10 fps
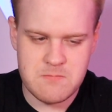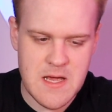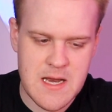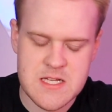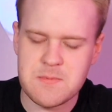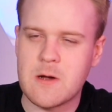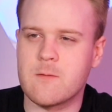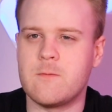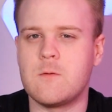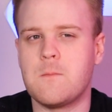and it's
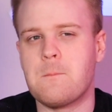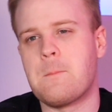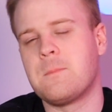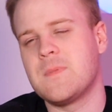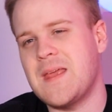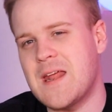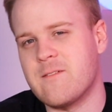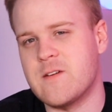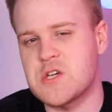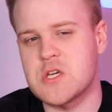powerful, and
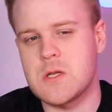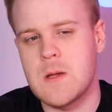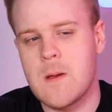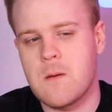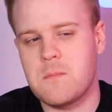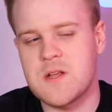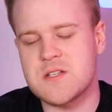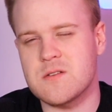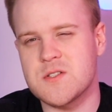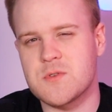efficient, but it's
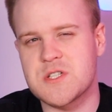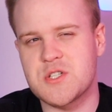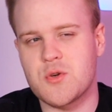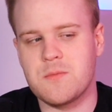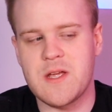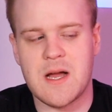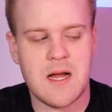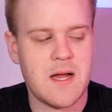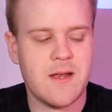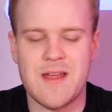also extremely
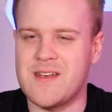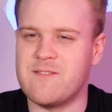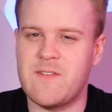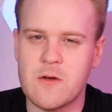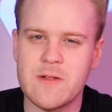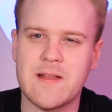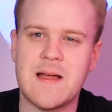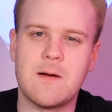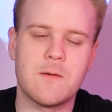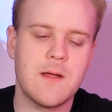hot and very
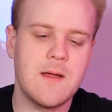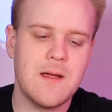loud,